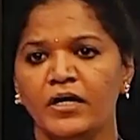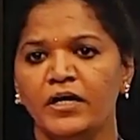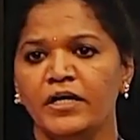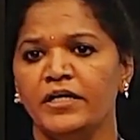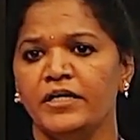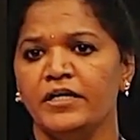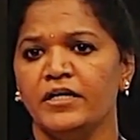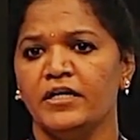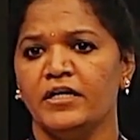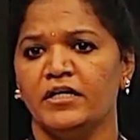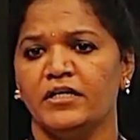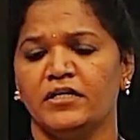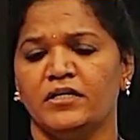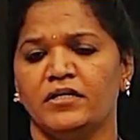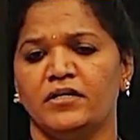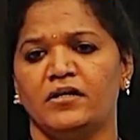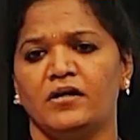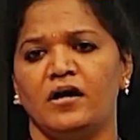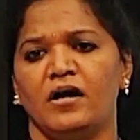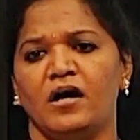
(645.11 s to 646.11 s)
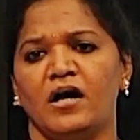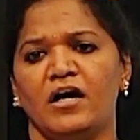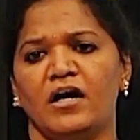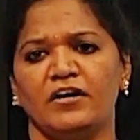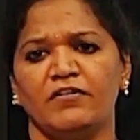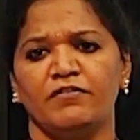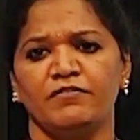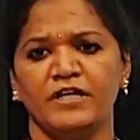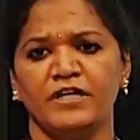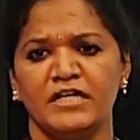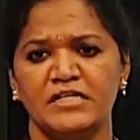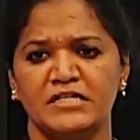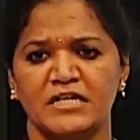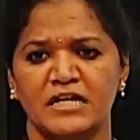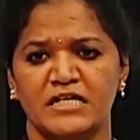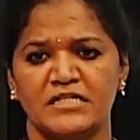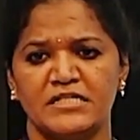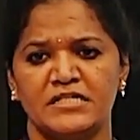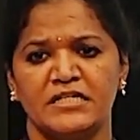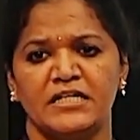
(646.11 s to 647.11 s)
here R of t is
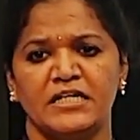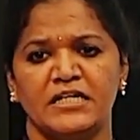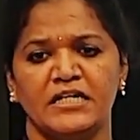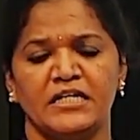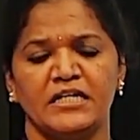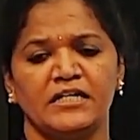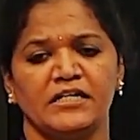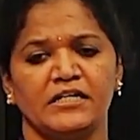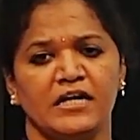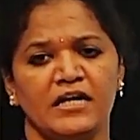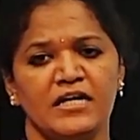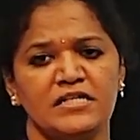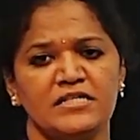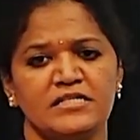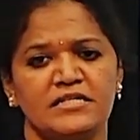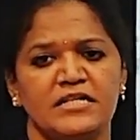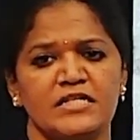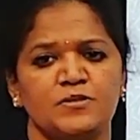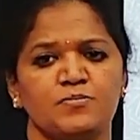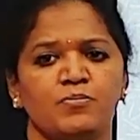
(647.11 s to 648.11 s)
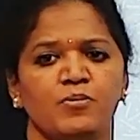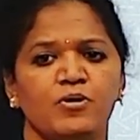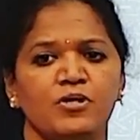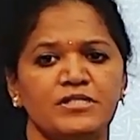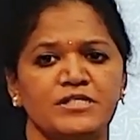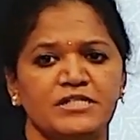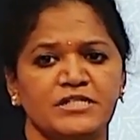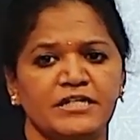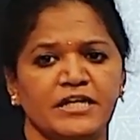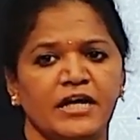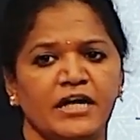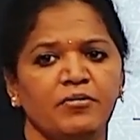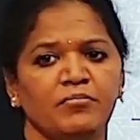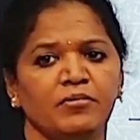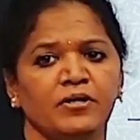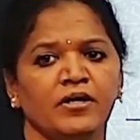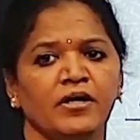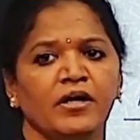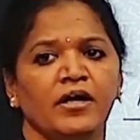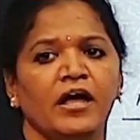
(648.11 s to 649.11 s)
considered as response time
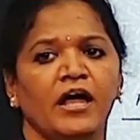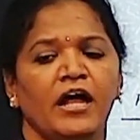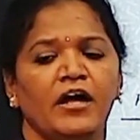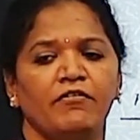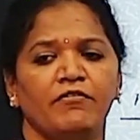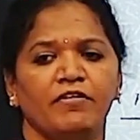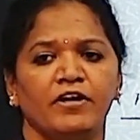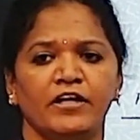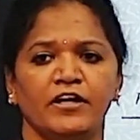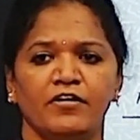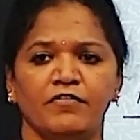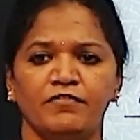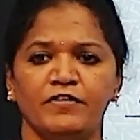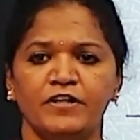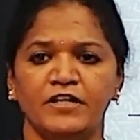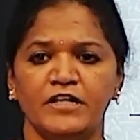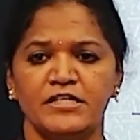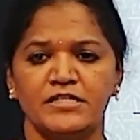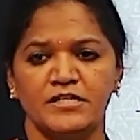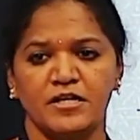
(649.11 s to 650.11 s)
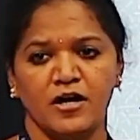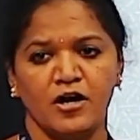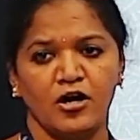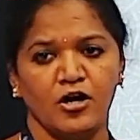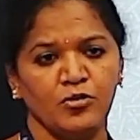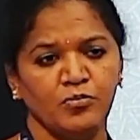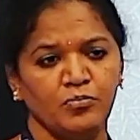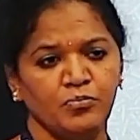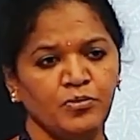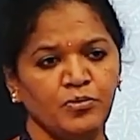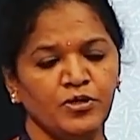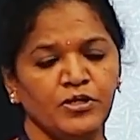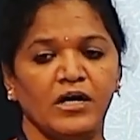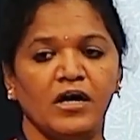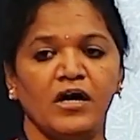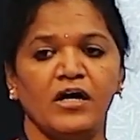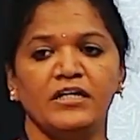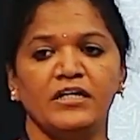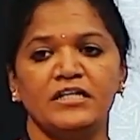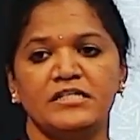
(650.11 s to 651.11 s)
and Y of t is output
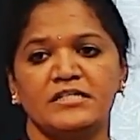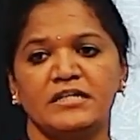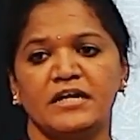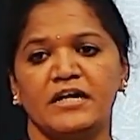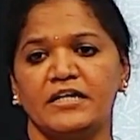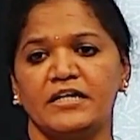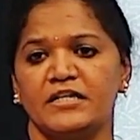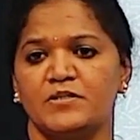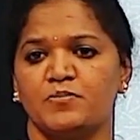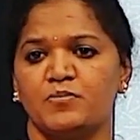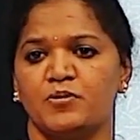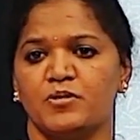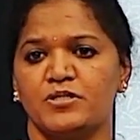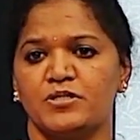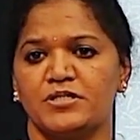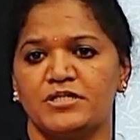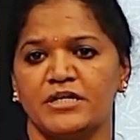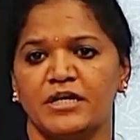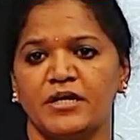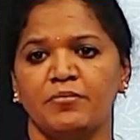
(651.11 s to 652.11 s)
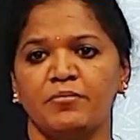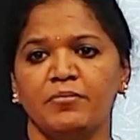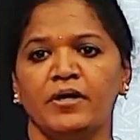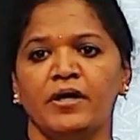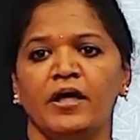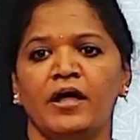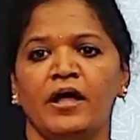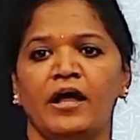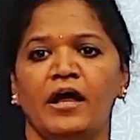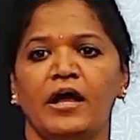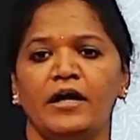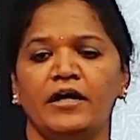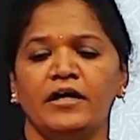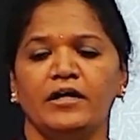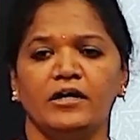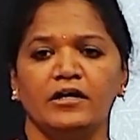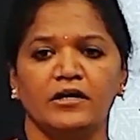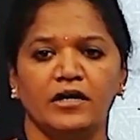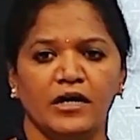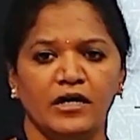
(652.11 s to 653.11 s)
or desired response time, and
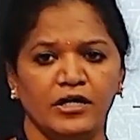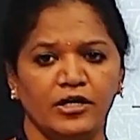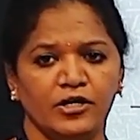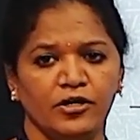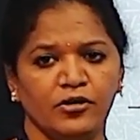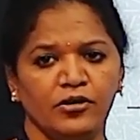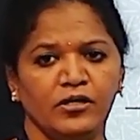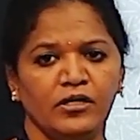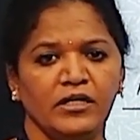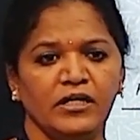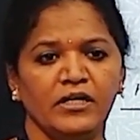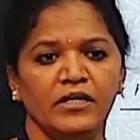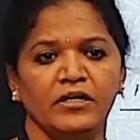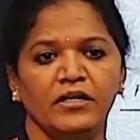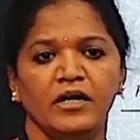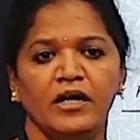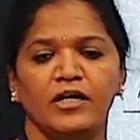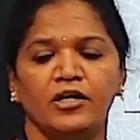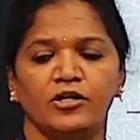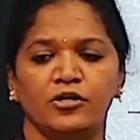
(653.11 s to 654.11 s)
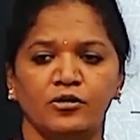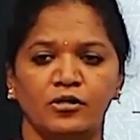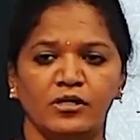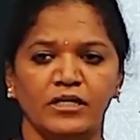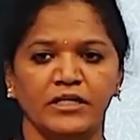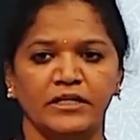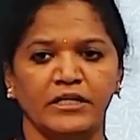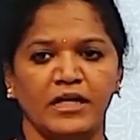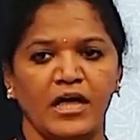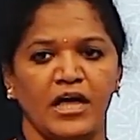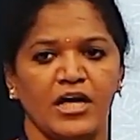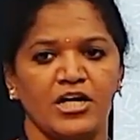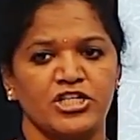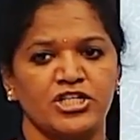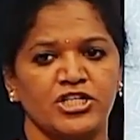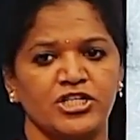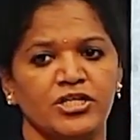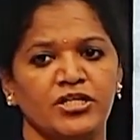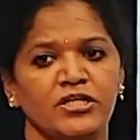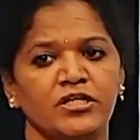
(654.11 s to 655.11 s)
the controller controlling the
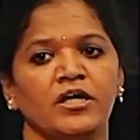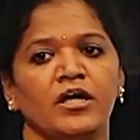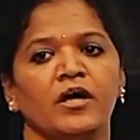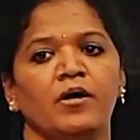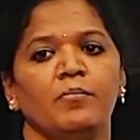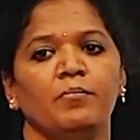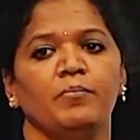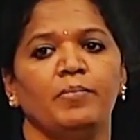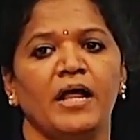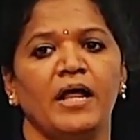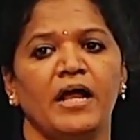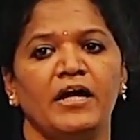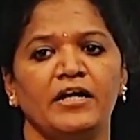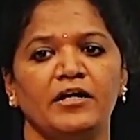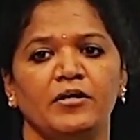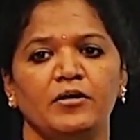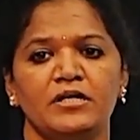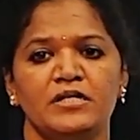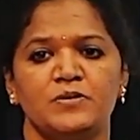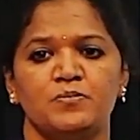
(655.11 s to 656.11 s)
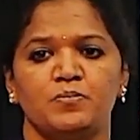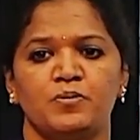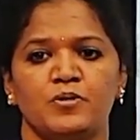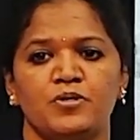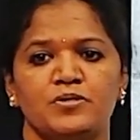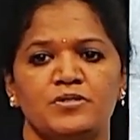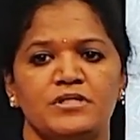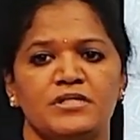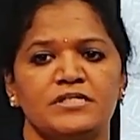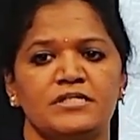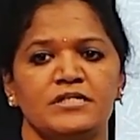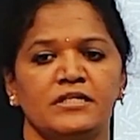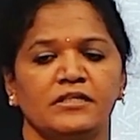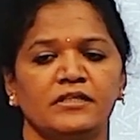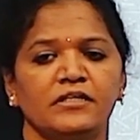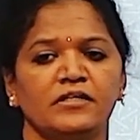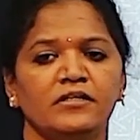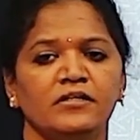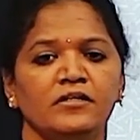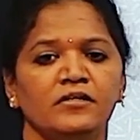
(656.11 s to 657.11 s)
action, plant is processing
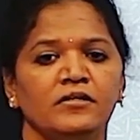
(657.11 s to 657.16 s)
the